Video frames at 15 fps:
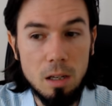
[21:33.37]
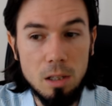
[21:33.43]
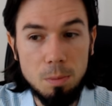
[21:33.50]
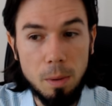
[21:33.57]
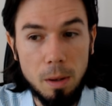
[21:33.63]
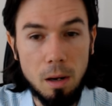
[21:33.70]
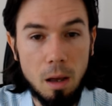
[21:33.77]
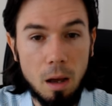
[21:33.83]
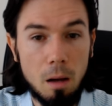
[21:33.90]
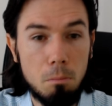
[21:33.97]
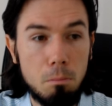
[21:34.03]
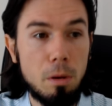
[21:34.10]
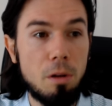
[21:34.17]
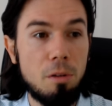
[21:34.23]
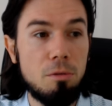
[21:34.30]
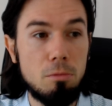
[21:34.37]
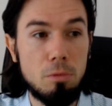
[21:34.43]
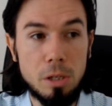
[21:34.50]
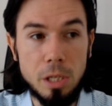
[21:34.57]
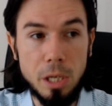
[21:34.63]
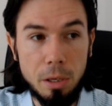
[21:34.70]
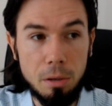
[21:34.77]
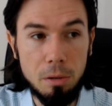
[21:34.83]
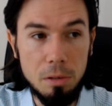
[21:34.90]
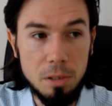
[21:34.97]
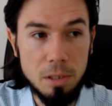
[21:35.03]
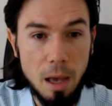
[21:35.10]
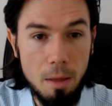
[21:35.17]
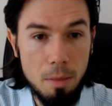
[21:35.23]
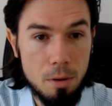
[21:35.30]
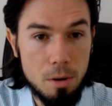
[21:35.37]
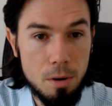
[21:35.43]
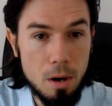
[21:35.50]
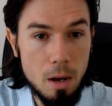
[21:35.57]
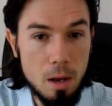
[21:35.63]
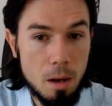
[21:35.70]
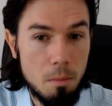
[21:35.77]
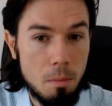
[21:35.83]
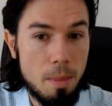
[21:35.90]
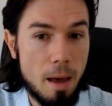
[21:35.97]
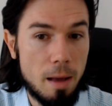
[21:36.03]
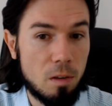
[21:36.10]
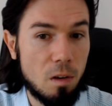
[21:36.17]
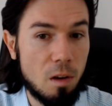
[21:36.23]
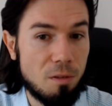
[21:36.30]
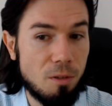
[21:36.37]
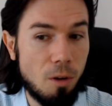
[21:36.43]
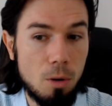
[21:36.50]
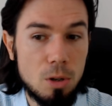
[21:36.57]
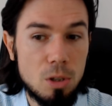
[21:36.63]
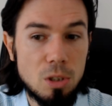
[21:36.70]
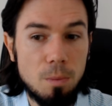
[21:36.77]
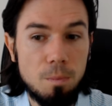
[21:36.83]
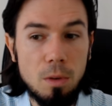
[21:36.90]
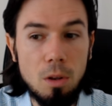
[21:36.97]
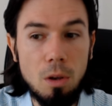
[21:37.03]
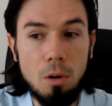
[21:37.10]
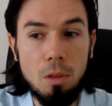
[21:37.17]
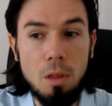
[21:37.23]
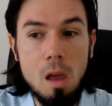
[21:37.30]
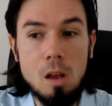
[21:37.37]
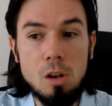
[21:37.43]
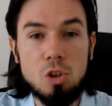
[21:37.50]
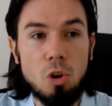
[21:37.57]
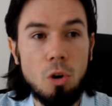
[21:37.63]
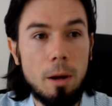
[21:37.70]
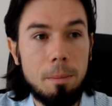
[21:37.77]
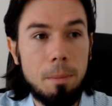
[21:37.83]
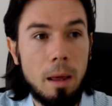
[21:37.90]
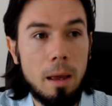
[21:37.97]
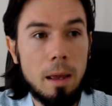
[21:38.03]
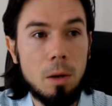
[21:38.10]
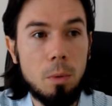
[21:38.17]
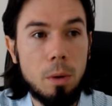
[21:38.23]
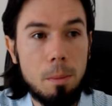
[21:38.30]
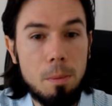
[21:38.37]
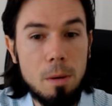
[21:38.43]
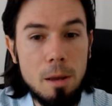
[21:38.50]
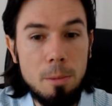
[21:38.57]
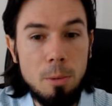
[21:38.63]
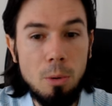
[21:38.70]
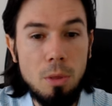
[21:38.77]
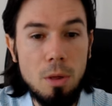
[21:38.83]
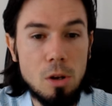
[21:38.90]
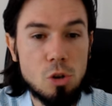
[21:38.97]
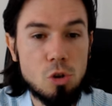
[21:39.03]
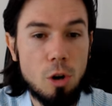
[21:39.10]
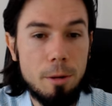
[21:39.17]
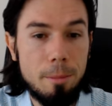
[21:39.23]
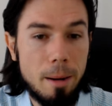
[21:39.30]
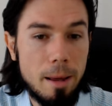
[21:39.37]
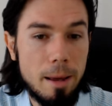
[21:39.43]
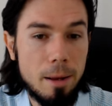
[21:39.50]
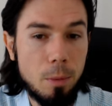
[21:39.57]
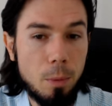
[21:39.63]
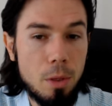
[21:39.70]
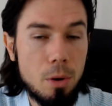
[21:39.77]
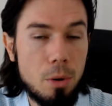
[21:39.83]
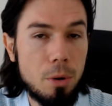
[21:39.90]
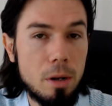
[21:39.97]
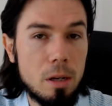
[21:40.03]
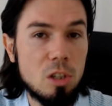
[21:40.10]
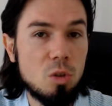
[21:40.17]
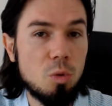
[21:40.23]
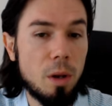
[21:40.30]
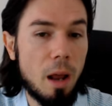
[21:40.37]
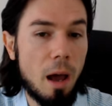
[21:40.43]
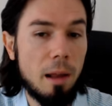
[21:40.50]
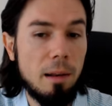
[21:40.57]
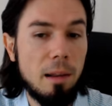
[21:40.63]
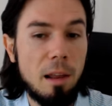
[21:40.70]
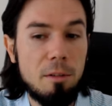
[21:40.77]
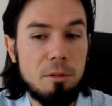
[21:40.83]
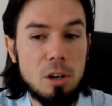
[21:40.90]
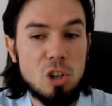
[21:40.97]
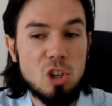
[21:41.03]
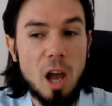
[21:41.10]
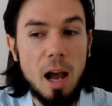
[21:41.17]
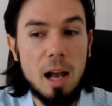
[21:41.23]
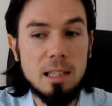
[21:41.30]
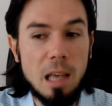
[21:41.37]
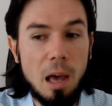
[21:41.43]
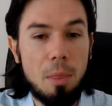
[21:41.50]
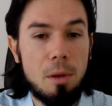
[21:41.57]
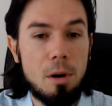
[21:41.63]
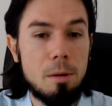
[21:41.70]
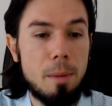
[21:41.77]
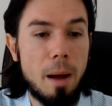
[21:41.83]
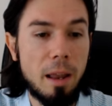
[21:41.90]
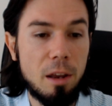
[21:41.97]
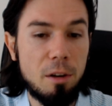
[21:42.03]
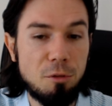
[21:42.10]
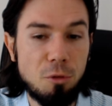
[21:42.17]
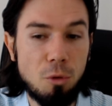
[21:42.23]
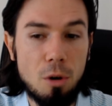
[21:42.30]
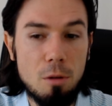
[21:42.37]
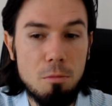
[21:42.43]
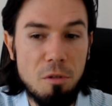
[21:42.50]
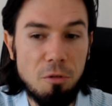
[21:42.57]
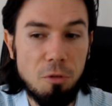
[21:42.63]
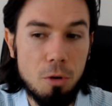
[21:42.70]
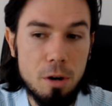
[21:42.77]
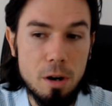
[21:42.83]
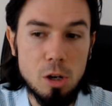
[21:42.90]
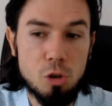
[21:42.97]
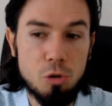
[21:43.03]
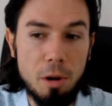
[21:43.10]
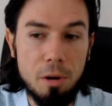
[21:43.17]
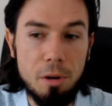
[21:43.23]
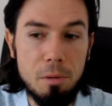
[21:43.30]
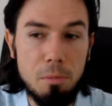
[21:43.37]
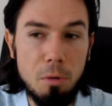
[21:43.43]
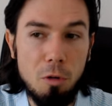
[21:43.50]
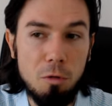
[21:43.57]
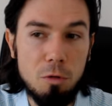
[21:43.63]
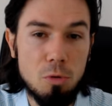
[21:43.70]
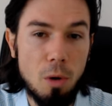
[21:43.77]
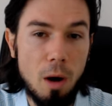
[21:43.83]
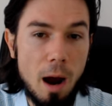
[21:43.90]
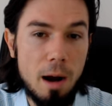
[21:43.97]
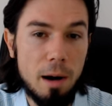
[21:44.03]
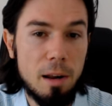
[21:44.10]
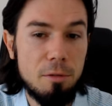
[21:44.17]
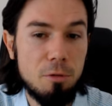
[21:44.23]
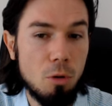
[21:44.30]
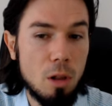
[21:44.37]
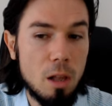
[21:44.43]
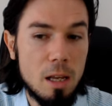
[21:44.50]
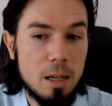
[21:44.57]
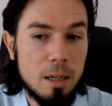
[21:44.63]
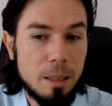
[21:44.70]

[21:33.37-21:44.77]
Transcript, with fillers: It's been a bit of ridiculous out there. But that's it, folks. You know, they enjoy playing with the people, they enjoy playing with the orders, with highly leveraged guys out there back and forth before they trigger the move to a higher level.